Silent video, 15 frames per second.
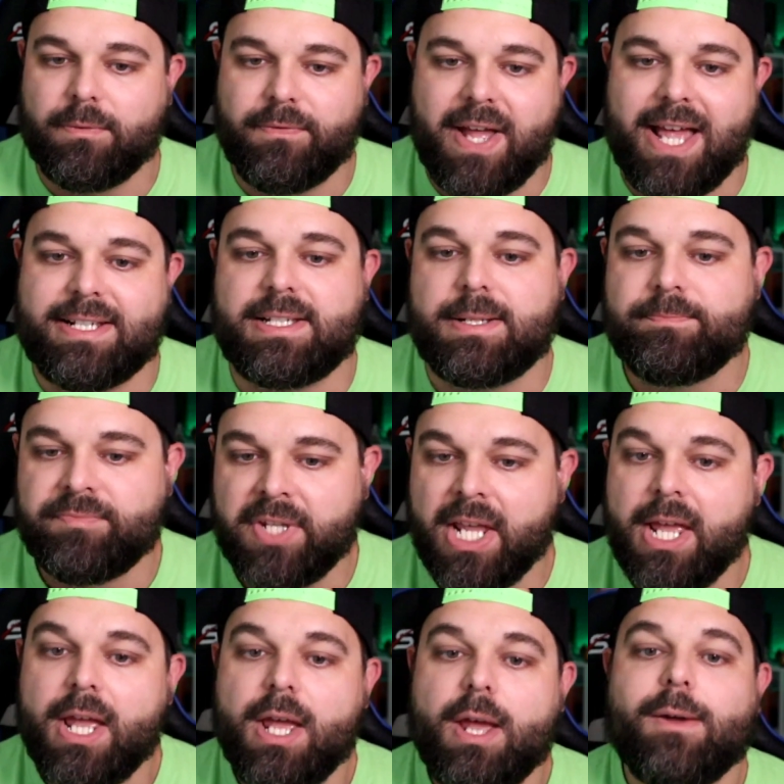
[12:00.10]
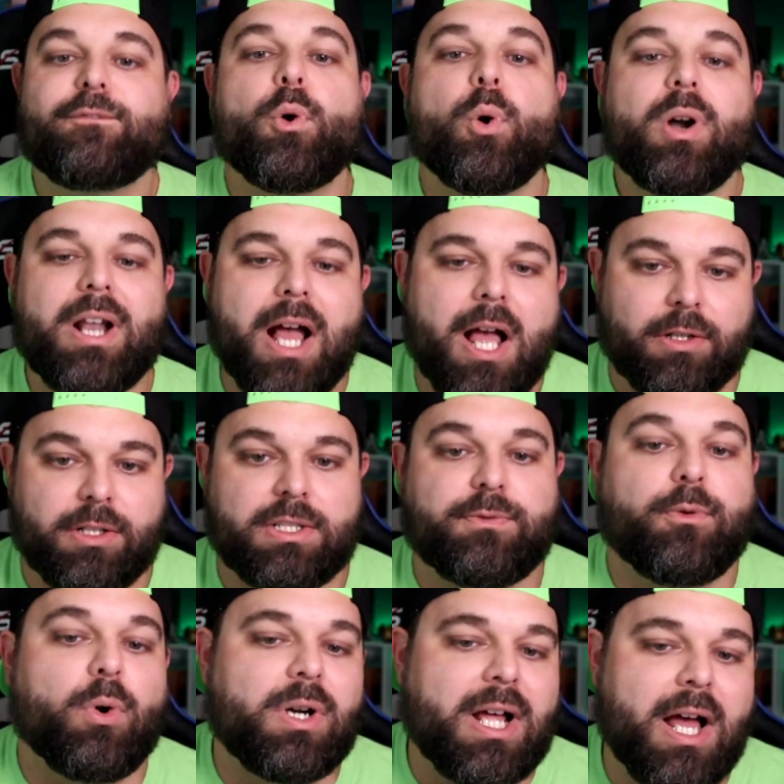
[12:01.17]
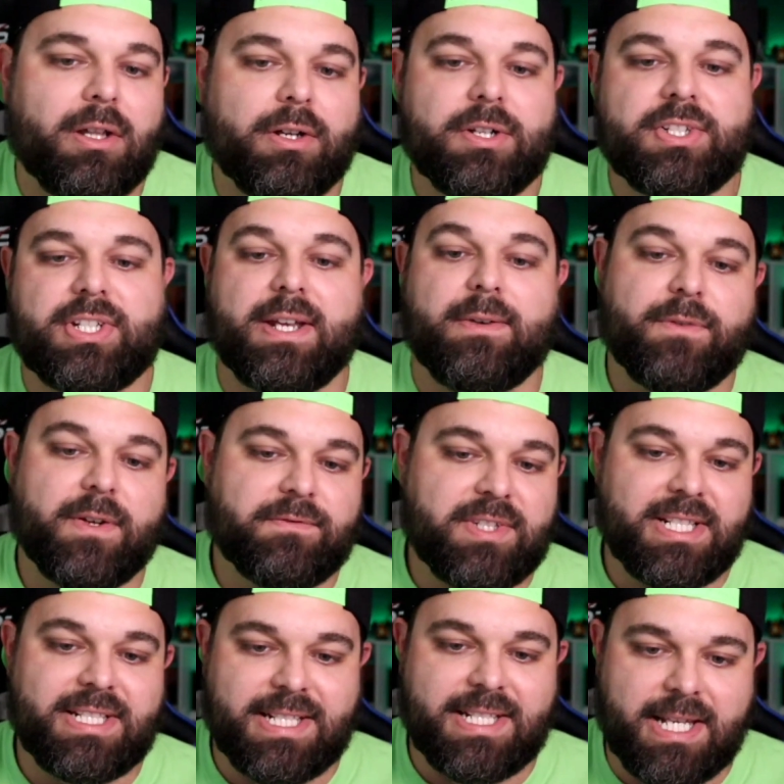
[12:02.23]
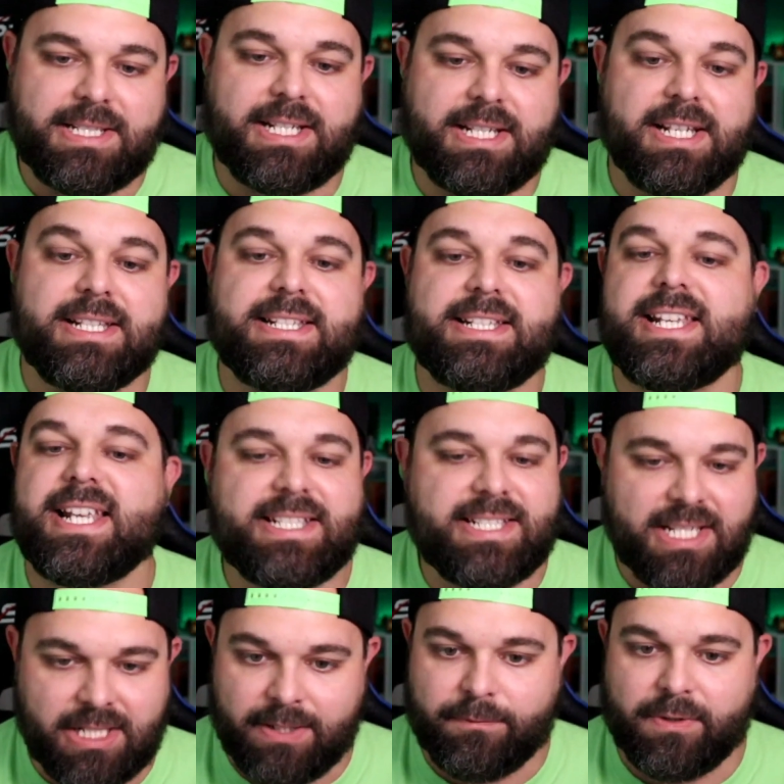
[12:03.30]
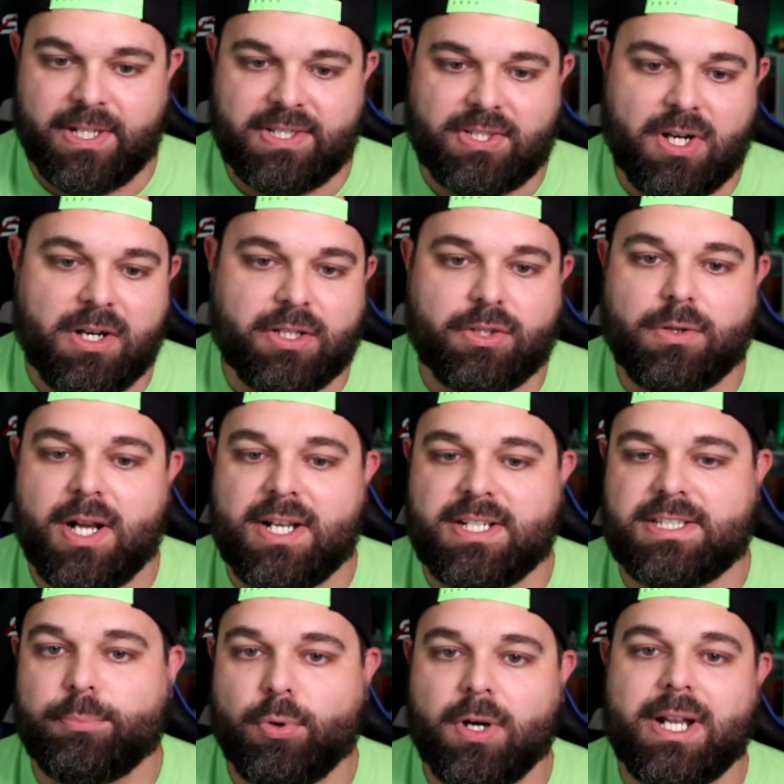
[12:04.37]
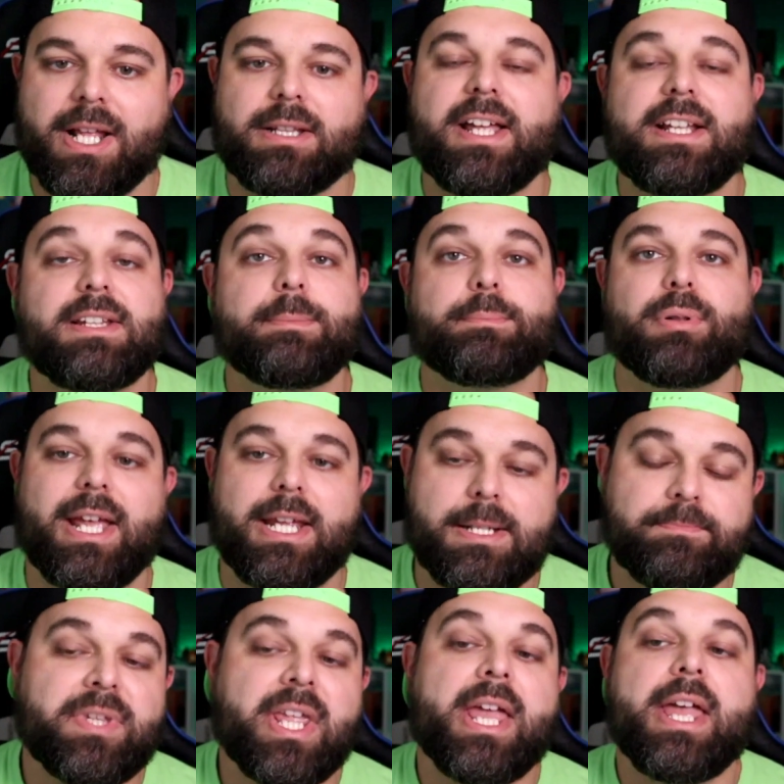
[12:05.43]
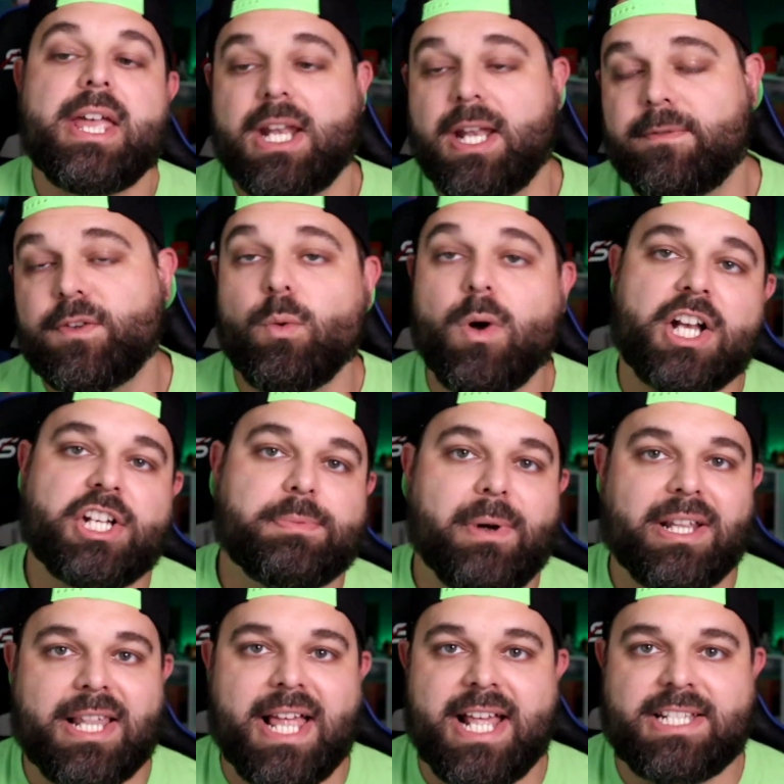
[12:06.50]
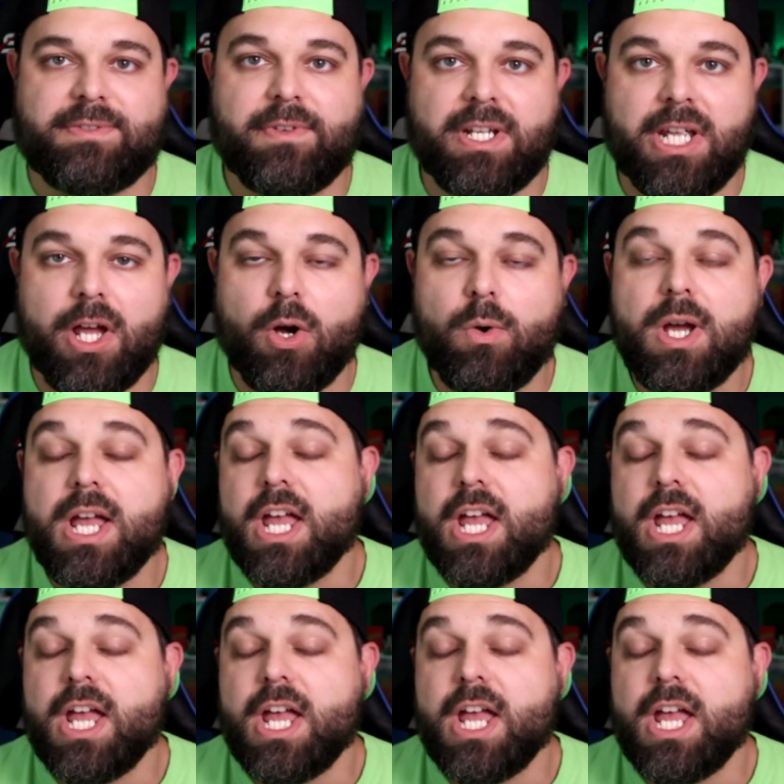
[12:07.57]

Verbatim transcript: fast. $4, $4.50 consistently for this card across the board at Lightly Played. And if you watch my last video,